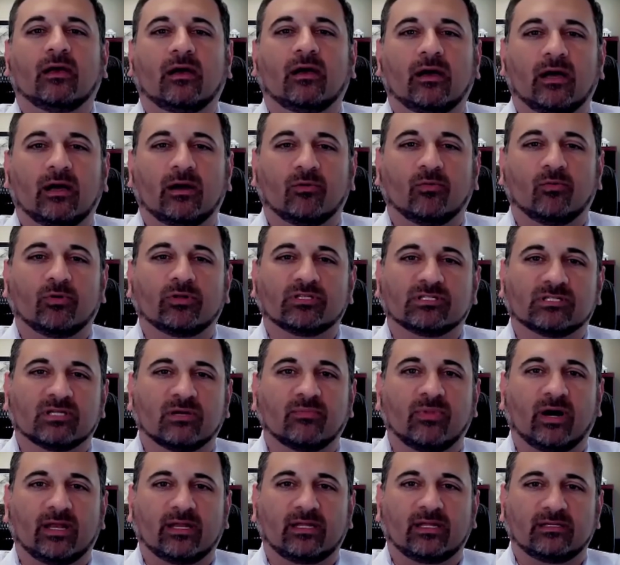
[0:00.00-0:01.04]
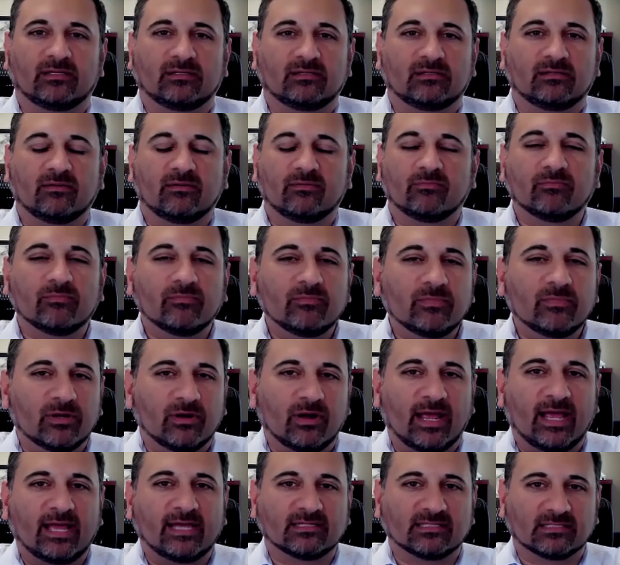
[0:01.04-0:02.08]
when somebody,
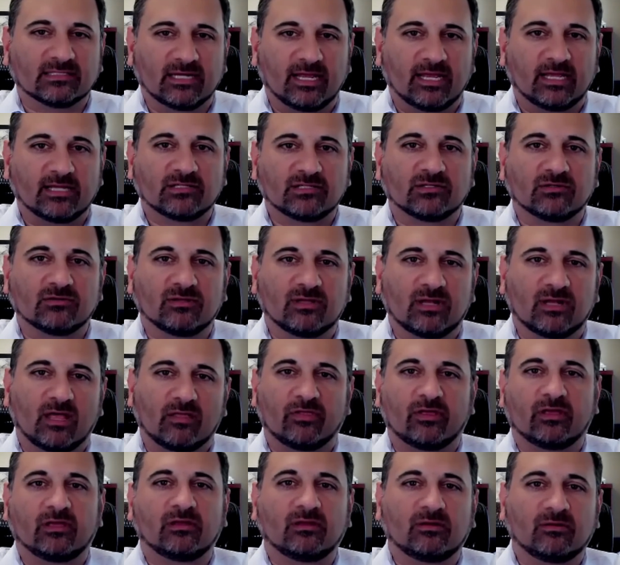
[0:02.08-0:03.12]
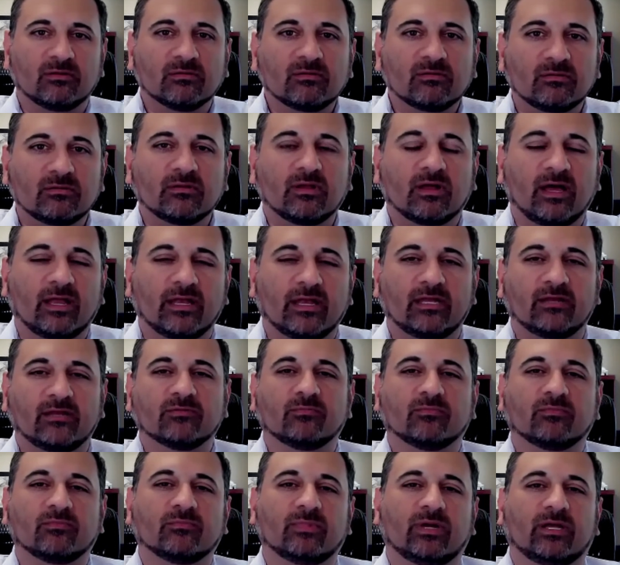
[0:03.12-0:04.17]
has an answer that I think I need to
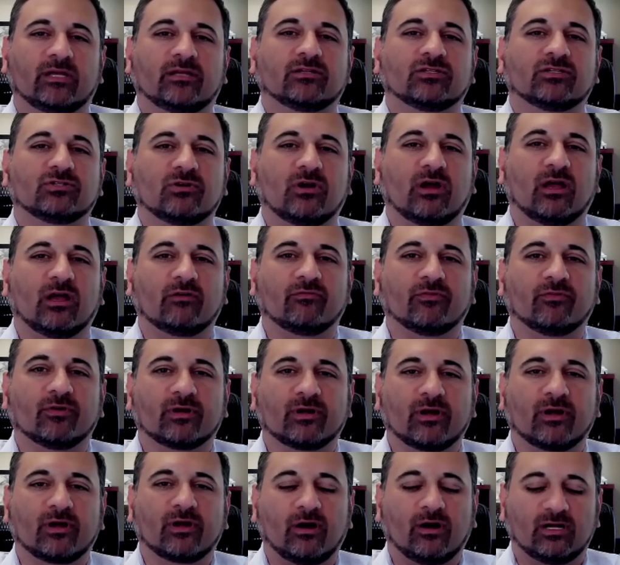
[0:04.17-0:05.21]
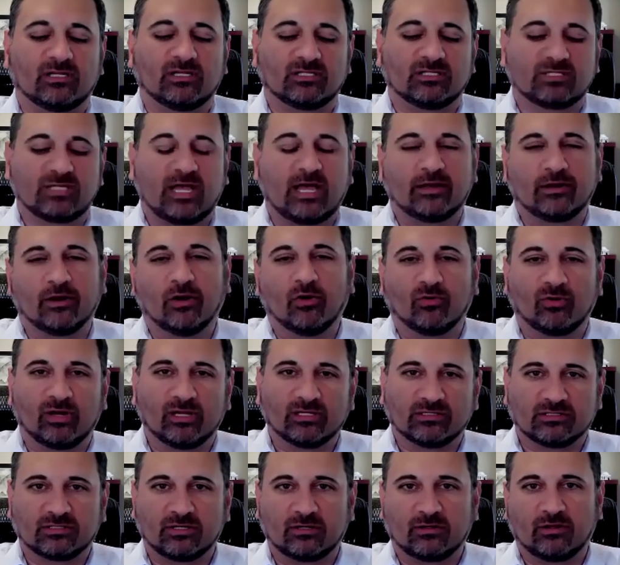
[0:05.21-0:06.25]
make a strike for cause. I don't
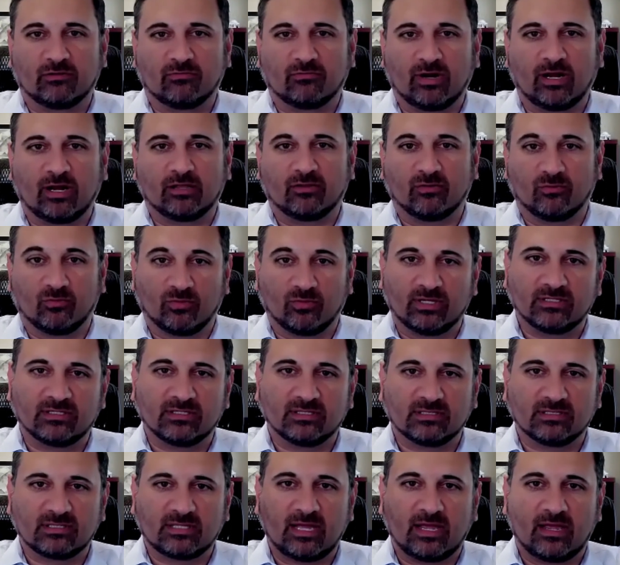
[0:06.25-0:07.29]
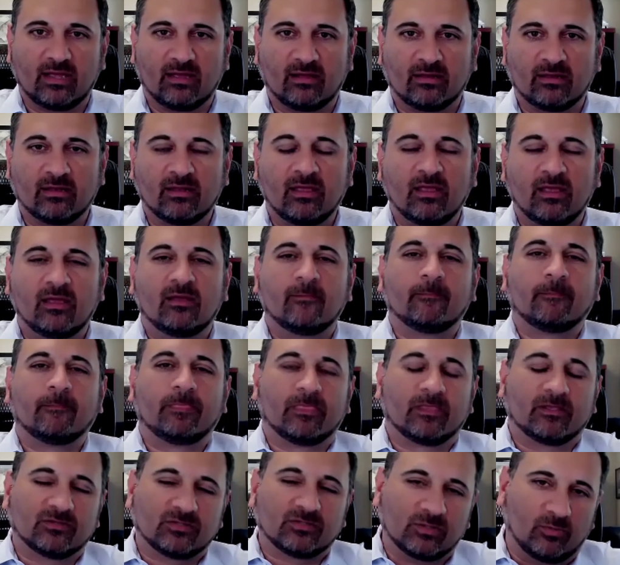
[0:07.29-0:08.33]
necessarily write the reasons down.
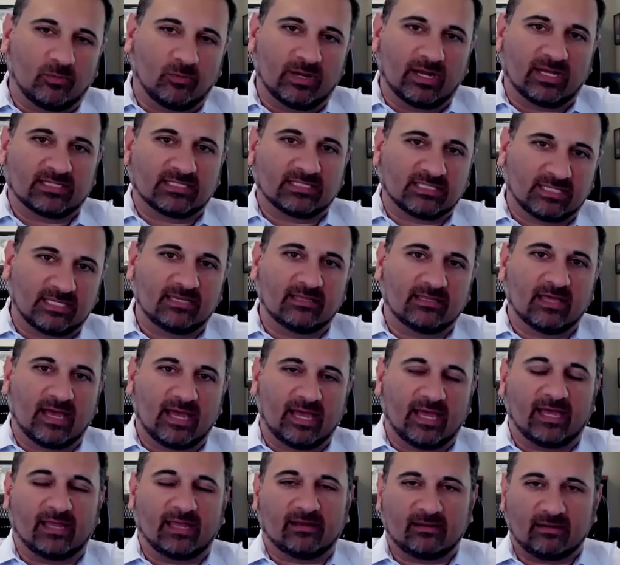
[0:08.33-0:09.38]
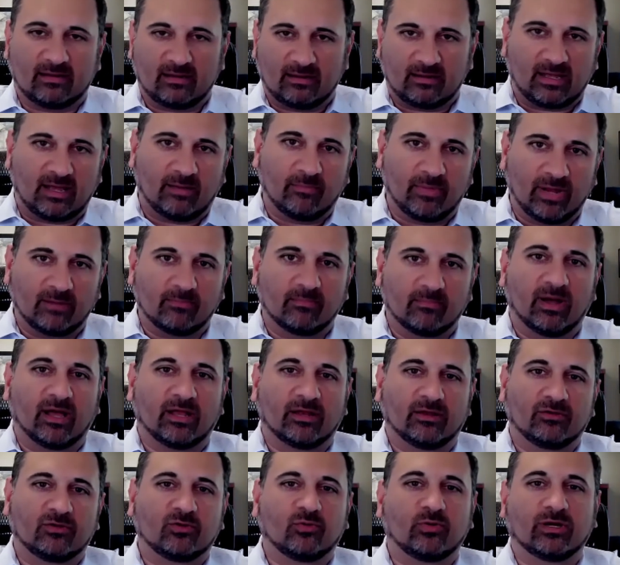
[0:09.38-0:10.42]
So when I see that, I make
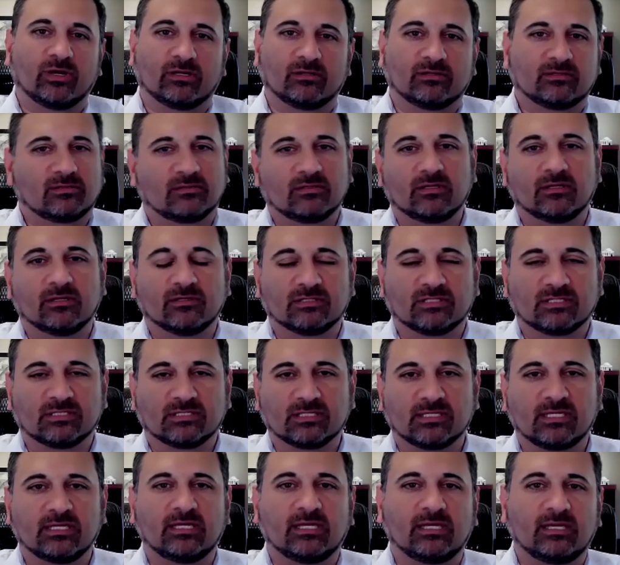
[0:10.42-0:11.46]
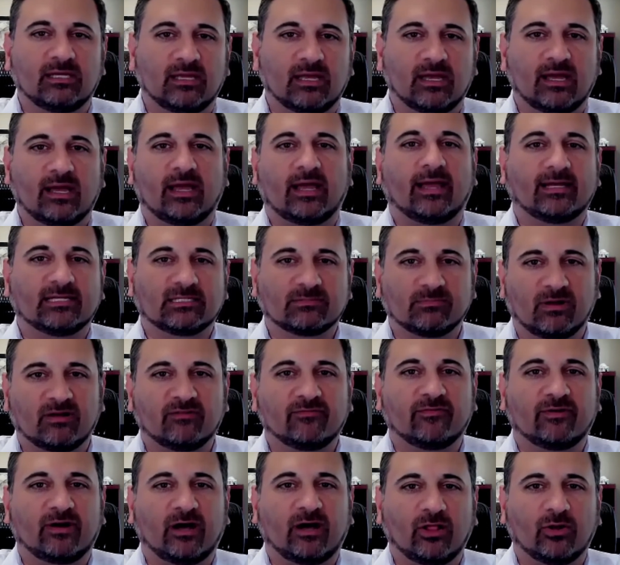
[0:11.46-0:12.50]
my quick, I ask my
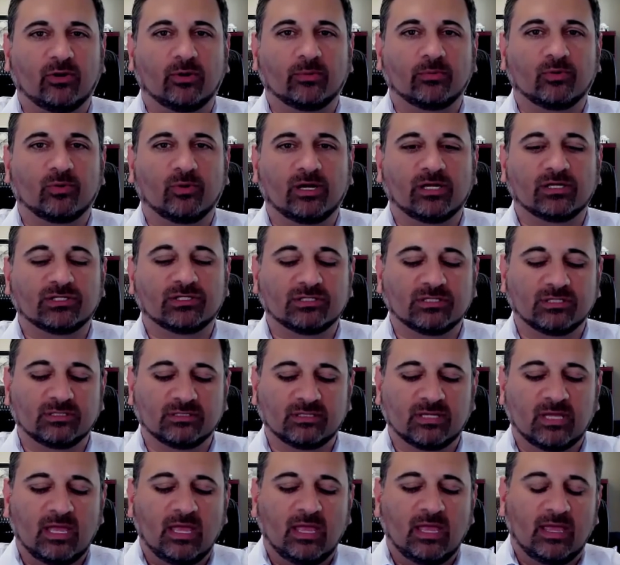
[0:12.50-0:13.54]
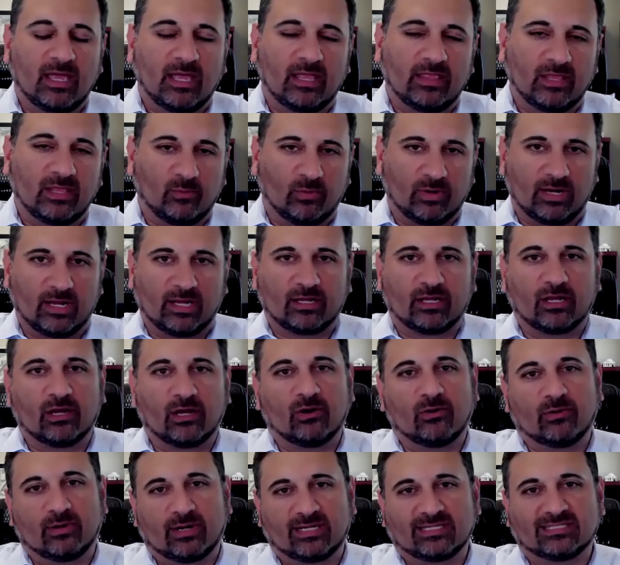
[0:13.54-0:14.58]
follow-up questions. And then when I
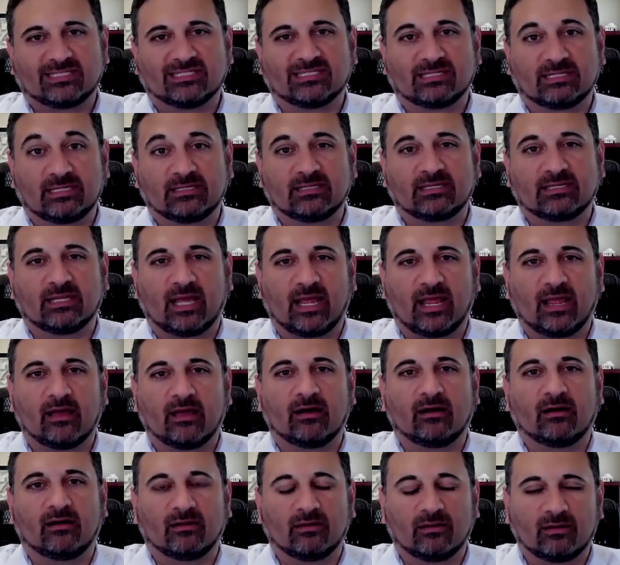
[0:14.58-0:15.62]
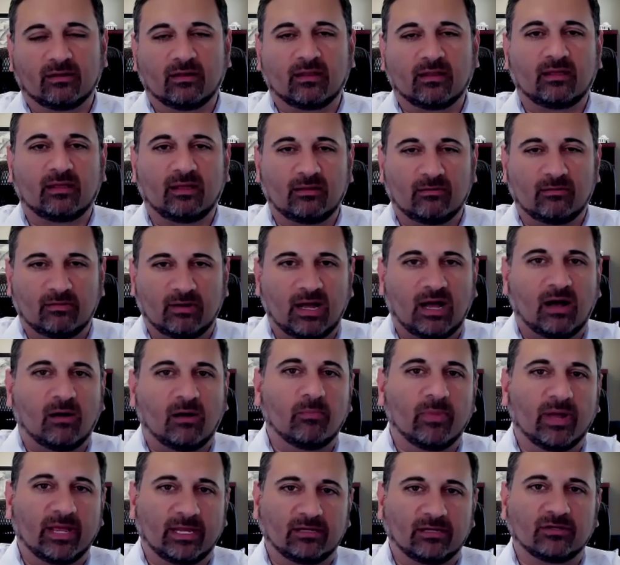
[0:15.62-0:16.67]
go and I sit down, I'll
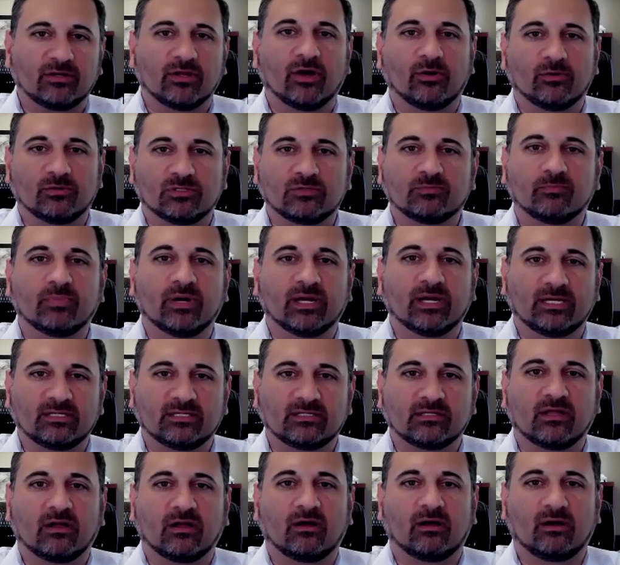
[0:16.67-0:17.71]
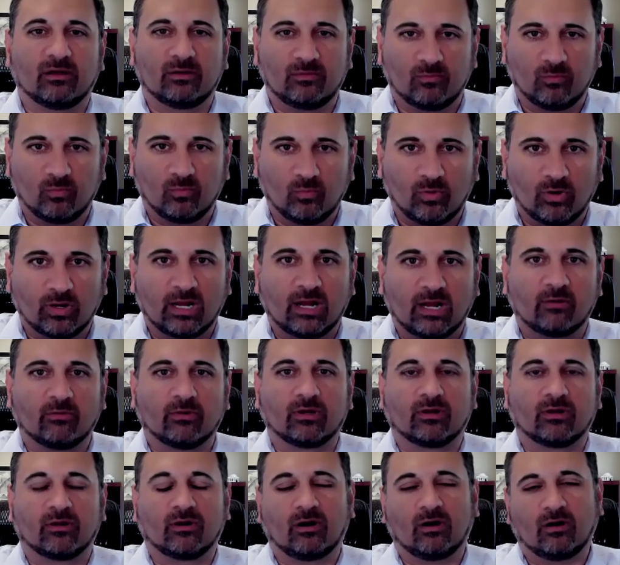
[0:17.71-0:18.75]
make notes based on what I
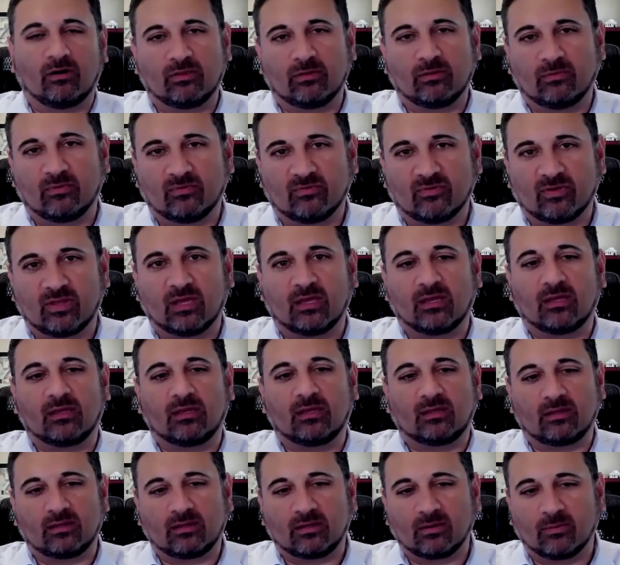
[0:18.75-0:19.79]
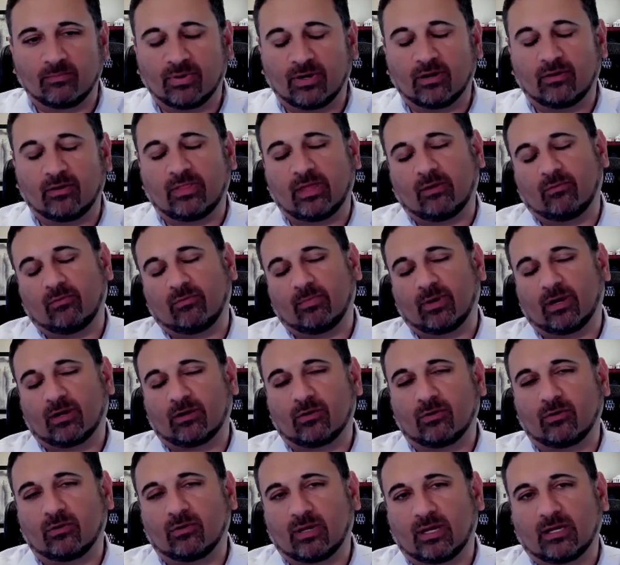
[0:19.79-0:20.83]
recall them saying, compare that with my
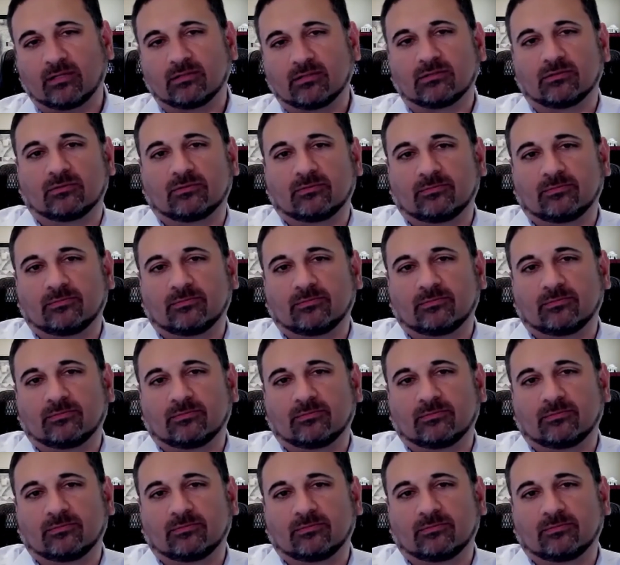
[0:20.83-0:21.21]
co-counsel.